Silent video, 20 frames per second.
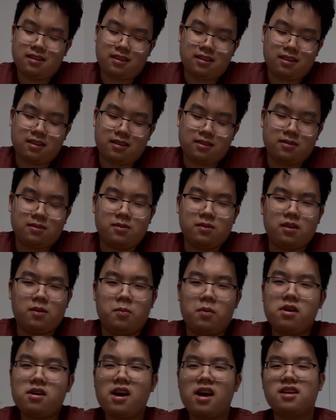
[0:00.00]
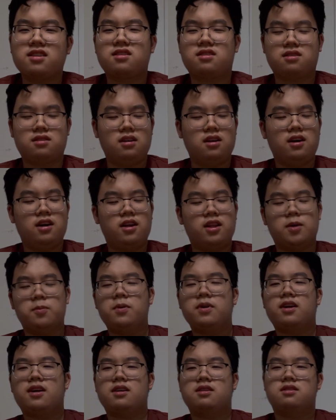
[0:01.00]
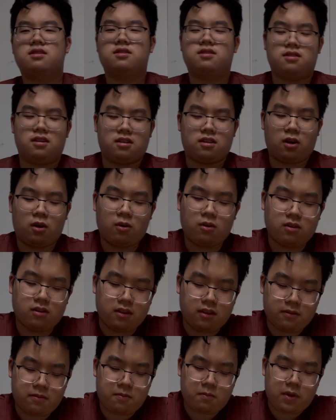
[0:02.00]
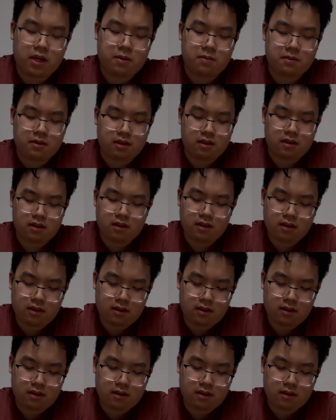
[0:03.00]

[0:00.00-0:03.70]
You know, the book has a total of maybe.